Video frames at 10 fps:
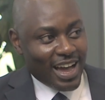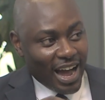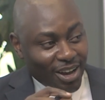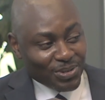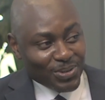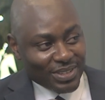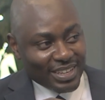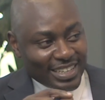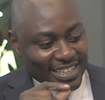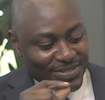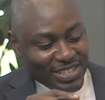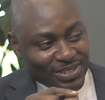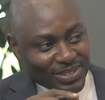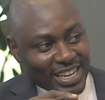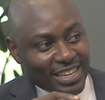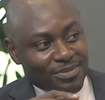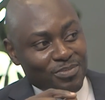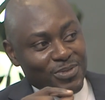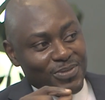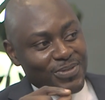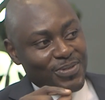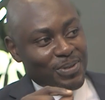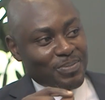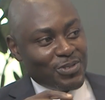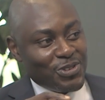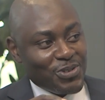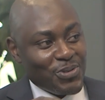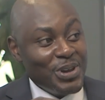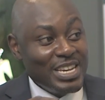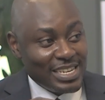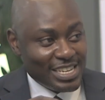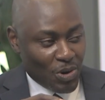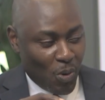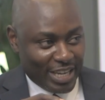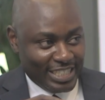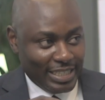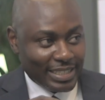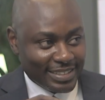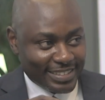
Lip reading: has moved from 20 kwacha